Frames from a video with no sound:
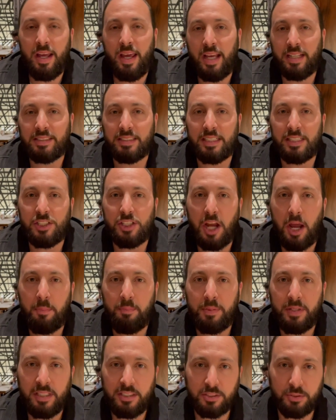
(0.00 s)
It's a
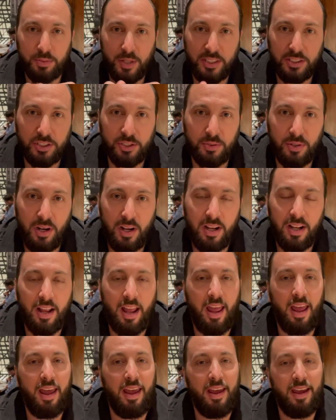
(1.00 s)
Japanese restaurant,
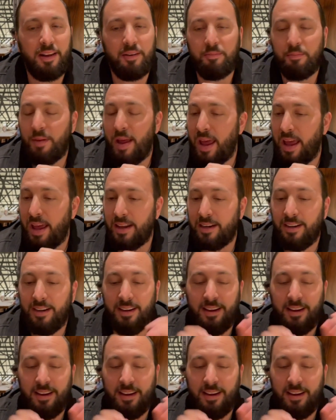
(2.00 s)
and man,